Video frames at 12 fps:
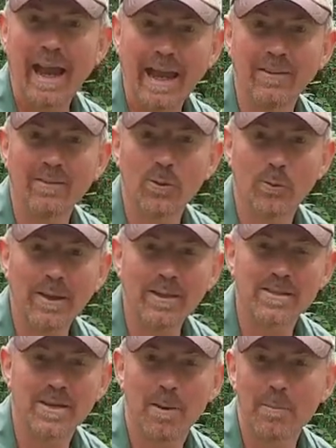in the
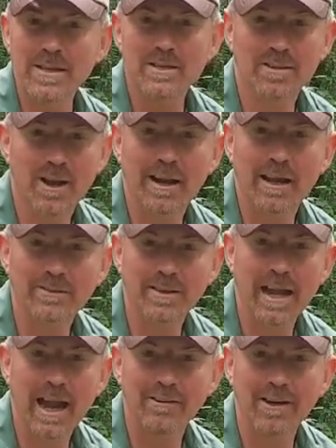winter. It means I don't have to
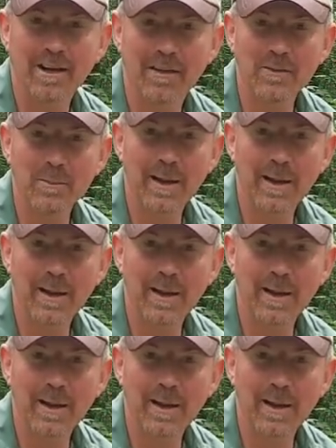carry an under